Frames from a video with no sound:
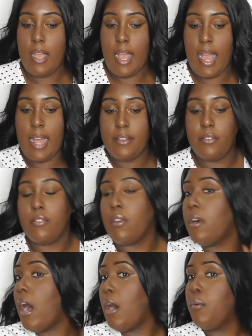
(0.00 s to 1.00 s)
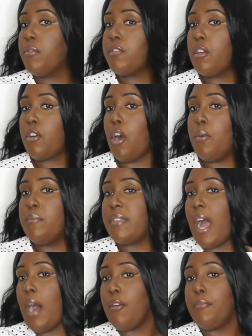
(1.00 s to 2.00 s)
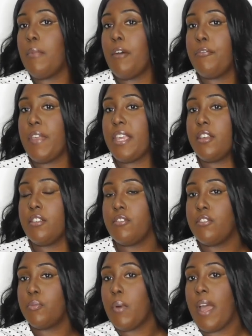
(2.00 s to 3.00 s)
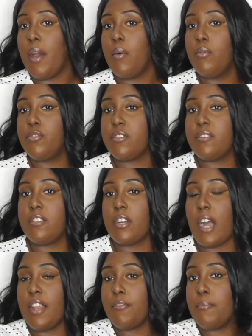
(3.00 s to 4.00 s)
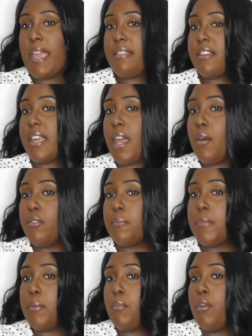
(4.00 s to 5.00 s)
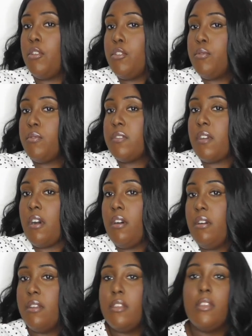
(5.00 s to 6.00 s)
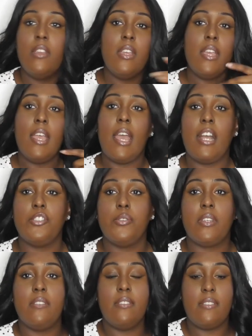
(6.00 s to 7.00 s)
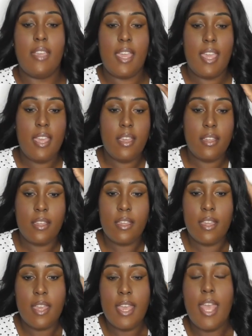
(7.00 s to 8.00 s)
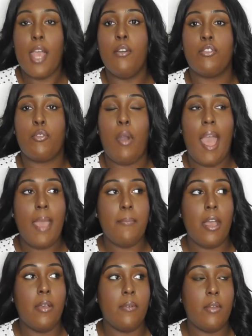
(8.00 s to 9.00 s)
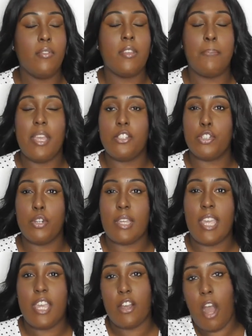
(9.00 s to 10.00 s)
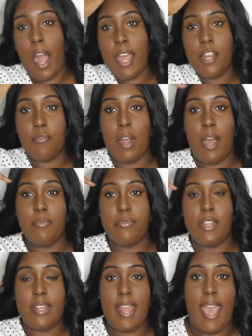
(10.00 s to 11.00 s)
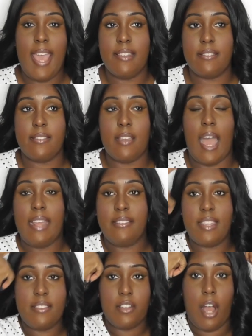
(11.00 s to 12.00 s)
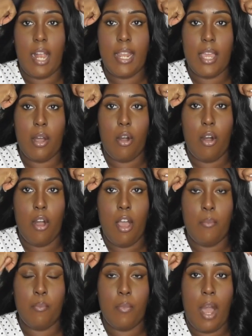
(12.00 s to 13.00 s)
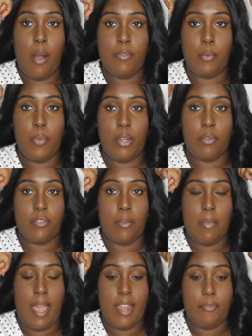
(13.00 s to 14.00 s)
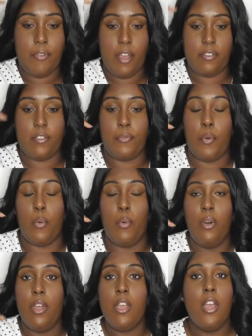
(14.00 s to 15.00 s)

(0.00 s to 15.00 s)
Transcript: And I also combed it out with my fingers as well, just to kind of make the curls a bit more looser. As you can see, it was a bit tricky cutting around the net. I did cut it while the wig was on my head first of all.